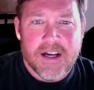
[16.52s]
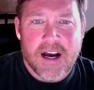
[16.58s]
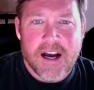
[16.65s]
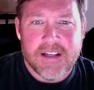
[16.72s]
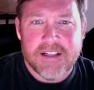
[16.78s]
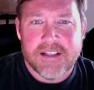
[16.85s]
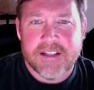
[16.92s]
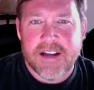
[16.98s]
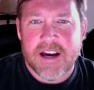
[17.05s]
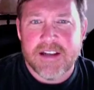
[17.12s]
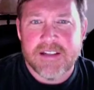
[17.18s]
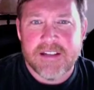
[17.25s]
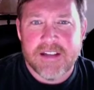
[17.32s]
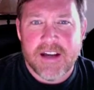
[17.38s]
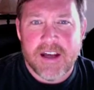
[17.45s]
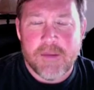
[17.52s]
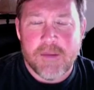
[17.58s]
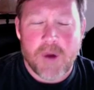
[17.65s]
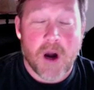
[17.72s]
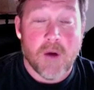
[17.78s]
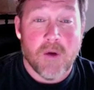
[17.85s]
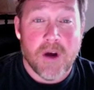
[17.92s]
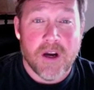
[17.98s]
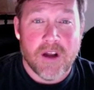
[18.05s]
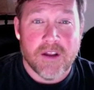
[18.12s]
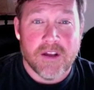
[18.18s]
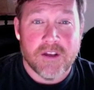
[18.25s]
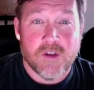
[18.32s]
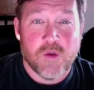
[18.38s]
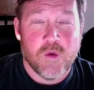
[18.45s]
discussed part one on
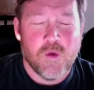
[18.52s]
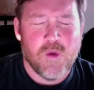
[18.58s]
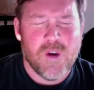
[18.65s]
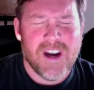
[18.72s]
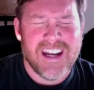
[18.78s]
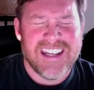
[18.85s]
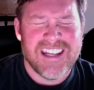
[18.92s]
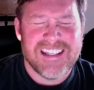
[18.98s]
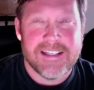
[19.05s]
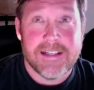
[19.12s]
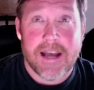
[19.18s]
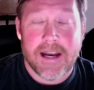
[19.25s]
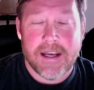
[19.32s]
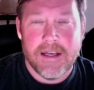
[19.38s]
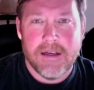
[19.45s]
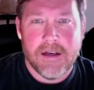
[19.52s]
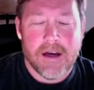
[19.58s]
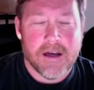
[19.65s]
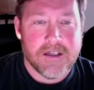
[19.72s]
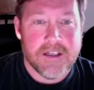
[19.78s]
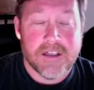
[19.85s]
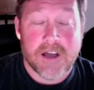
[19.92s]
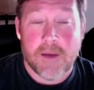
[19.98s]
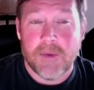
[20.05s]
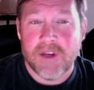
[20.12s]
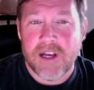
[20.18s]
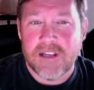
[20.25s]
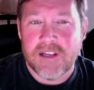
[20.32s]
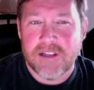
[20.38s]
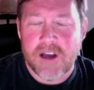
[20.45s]
the 22nd, just a couple
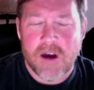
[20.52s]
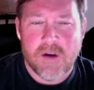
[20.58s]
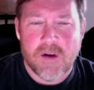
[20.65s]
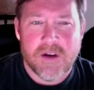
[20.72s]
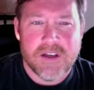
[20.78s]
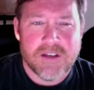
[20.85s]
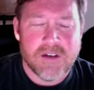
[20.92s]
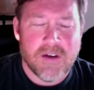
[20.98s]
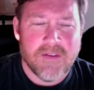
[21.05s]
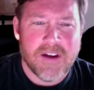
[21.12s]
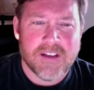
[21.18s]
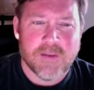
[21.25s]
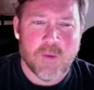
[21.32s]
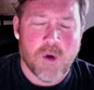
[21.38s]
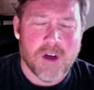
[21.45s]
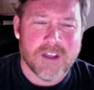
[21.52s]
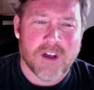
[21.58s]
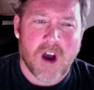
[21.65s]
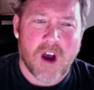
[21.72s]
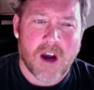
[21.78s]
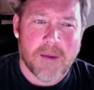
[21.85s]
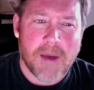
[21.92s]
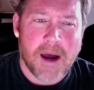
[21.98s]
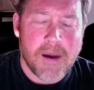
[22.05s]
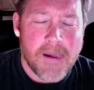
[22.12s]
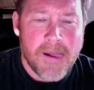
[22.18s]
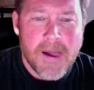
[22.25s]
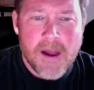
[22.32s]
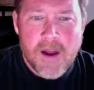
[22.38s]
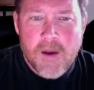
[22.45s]
days ago, and so I've got some more to talk about.
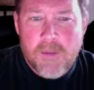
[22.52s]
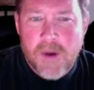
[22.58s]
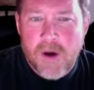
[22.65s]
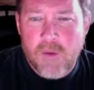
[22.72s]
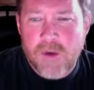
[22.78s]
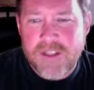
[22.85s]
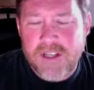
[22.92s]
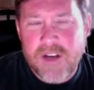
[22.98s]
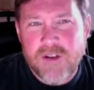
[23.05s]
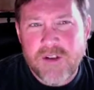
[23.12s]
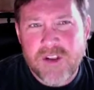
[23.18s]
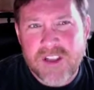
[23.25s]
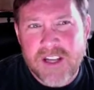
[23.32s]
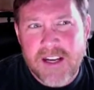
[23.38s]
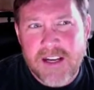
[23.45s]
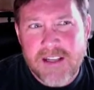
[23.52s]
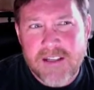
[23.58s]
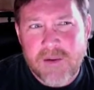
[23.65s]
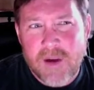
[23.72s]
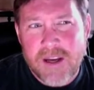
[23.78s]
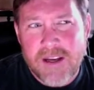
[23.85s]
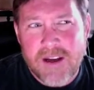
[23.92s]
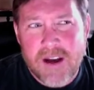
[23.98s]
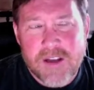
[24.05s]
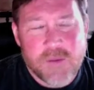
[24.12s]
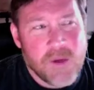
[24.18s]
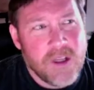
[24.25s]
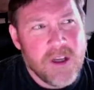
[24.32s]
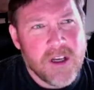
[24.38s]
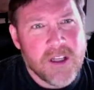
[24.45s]
But what's interesting is, as
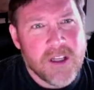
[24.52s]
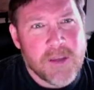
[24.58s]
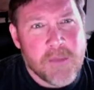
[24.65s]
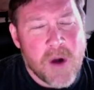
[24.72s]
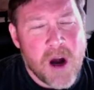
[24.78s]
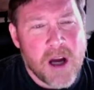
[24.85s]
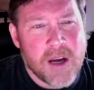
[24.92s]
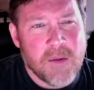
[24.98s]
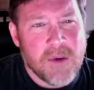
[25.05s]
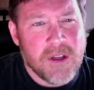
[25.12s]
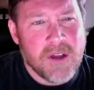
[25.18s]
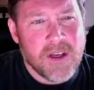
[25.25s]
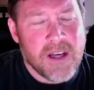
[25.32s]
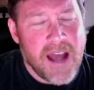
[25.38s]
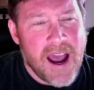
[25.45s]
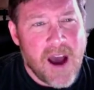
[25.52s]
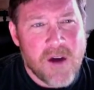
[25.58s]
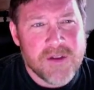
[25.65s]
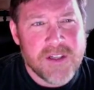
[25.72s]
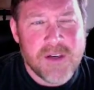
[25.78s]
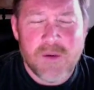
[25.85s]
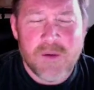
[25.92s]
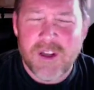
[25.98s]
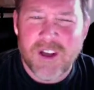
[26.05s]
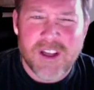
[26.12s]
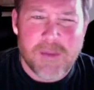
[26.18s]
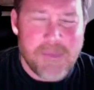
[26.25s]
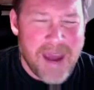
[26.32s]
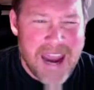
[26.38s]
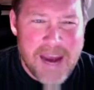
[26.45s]
we look at the market, we look at housing, and we look at the
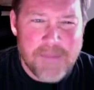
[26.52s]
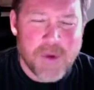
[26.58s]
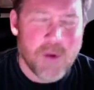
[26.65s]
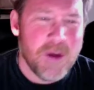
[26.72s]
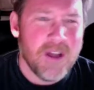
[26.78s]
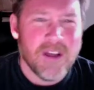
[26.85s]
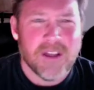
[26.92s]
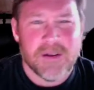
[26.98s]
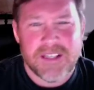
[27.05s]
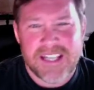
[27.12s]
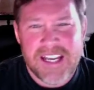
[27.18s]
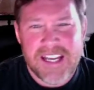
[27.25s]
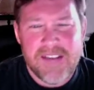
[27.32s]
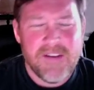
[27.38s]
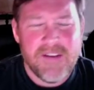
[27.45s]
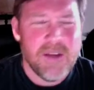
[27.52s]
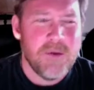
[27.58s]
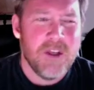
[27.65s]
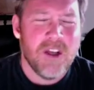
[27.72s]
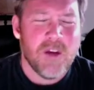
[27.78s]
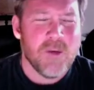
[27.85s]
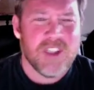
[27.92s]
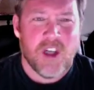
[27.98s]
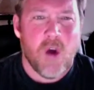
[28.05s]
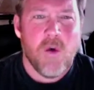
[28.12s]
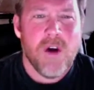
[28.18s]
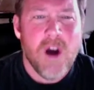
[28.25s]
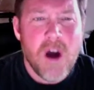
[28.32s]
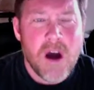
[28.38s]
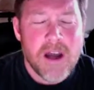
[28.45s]
paper, we look at the TV, we look at what's going
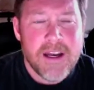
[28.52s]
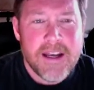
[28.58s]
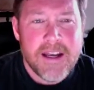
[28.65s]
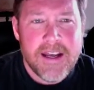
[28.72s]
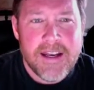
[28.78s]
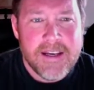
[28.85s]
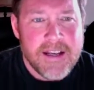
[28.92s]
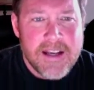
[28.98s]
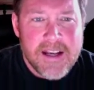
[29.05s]
on, and